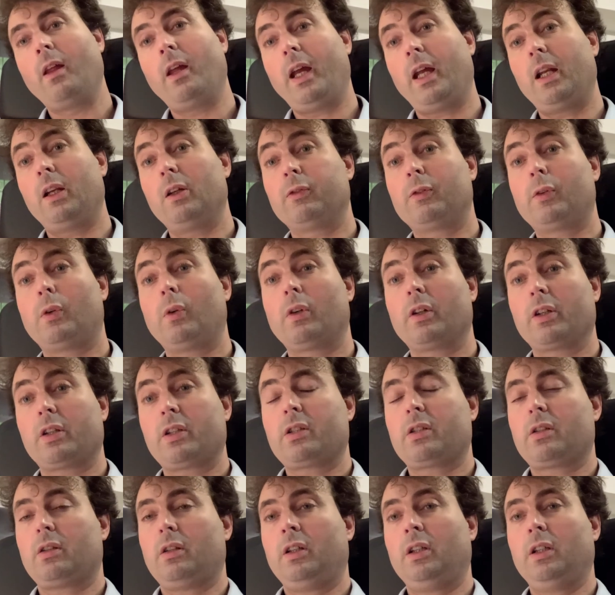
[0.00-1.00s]
And of
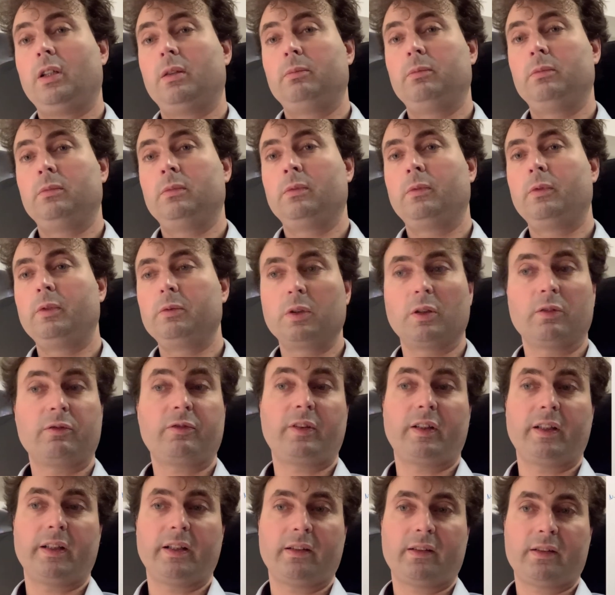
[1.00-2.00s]
course, we will
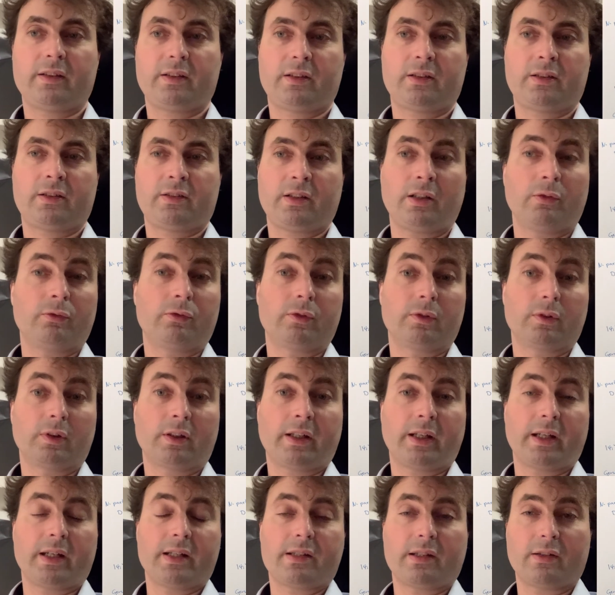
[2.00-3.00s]
find several
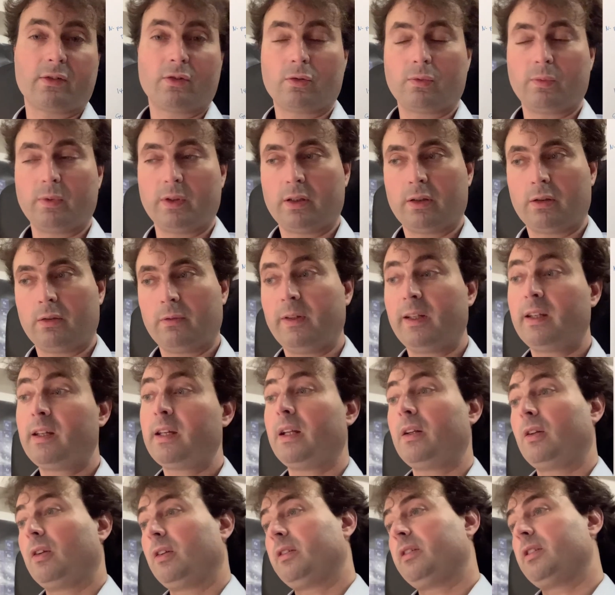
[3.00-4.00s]
cases where we
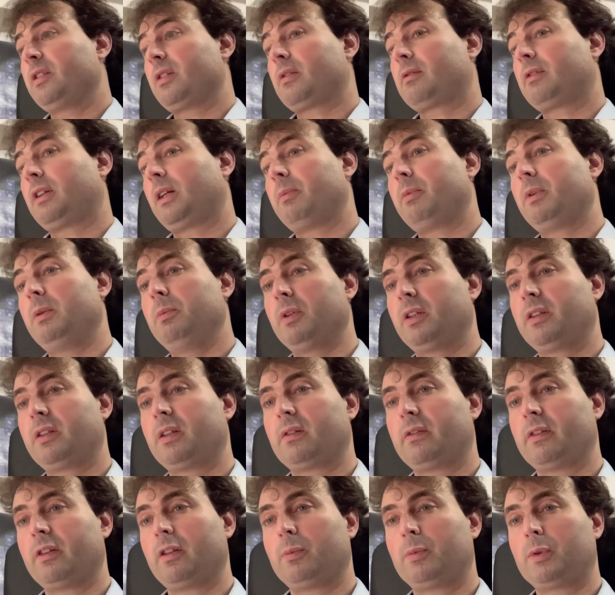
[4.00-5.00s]
cannot describe the
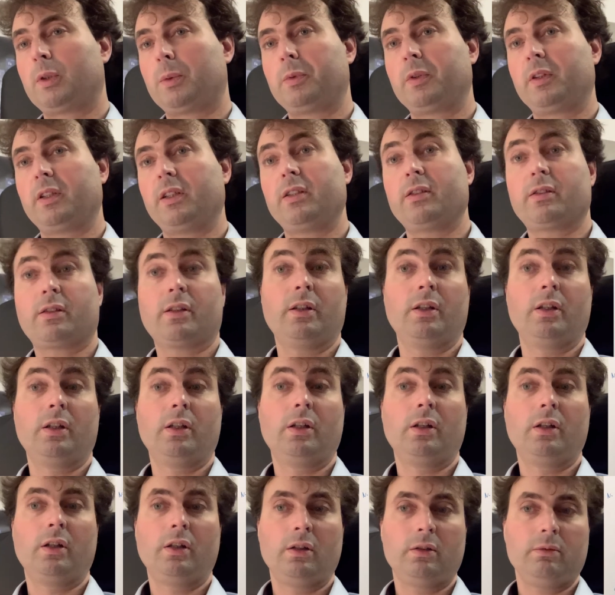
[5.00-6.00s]
material properties,
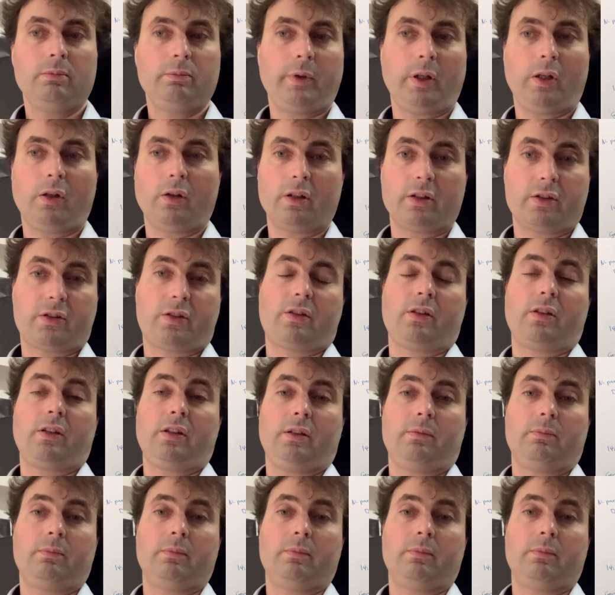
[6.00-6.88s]
because